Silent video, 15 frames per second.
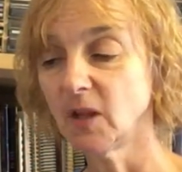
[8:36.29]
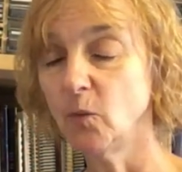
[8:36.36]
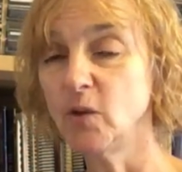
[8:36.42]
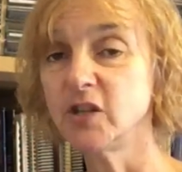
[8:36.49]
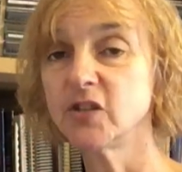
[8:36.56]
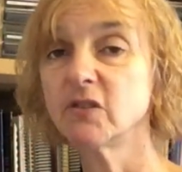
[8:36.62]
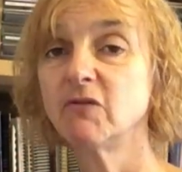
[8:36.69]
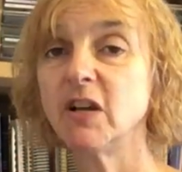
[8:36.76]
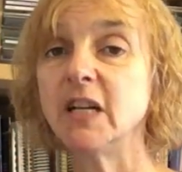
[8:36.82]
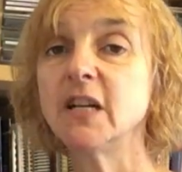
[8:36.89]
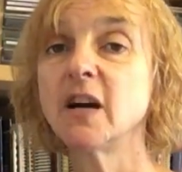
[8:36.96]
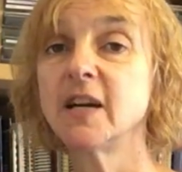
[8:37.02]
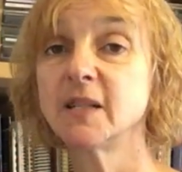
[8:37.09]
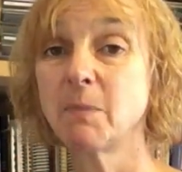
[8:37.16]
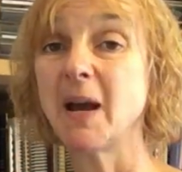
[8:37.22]
which is a really
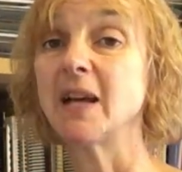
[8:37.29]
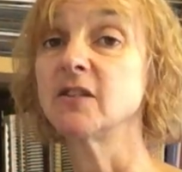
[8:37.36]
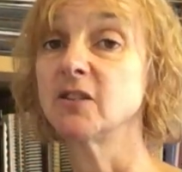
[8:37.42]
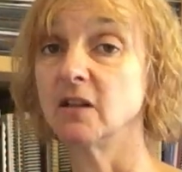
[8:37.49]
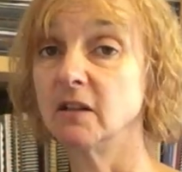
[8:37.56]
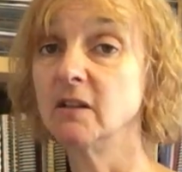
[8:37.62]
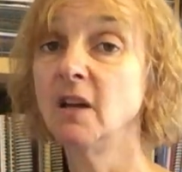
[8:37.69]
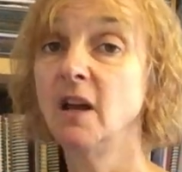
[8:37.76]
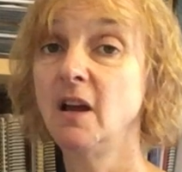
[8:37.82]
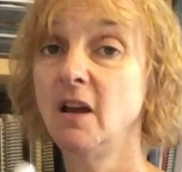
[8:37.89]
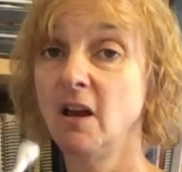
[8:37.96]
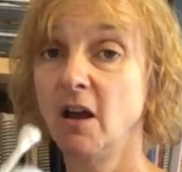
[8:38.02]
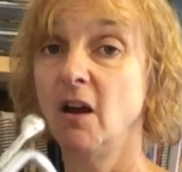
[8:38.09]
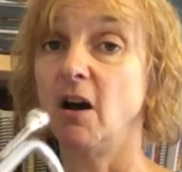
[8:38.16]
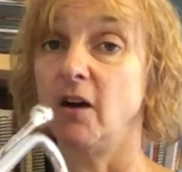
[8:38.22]
nice pattern
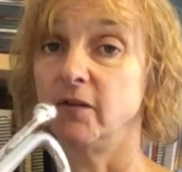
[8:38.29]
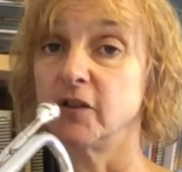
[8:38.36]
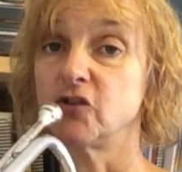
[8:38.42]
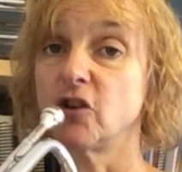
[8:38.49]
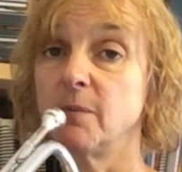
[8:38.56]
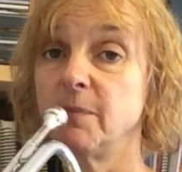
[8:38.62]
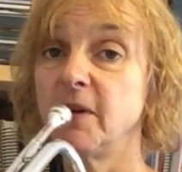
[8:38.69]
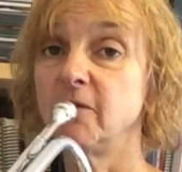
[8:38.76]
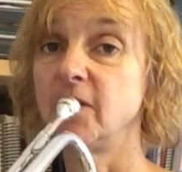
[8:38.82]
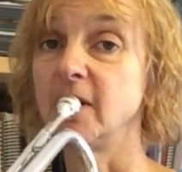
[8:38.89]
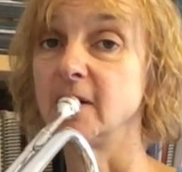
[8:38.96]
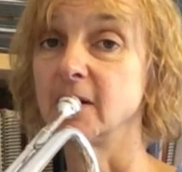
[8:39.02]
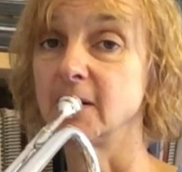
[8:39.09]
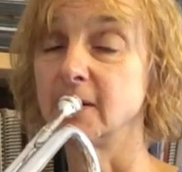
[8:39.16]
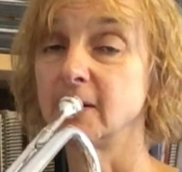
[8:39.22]
on the trumpet
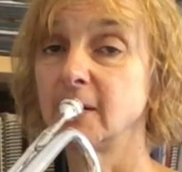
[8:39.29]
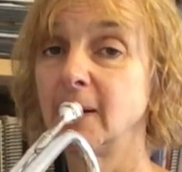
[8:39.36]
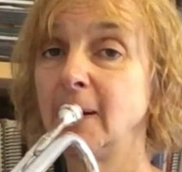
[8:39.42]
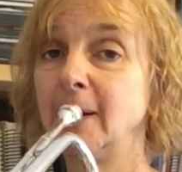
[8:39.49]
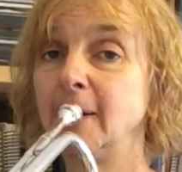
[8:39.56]
fingers.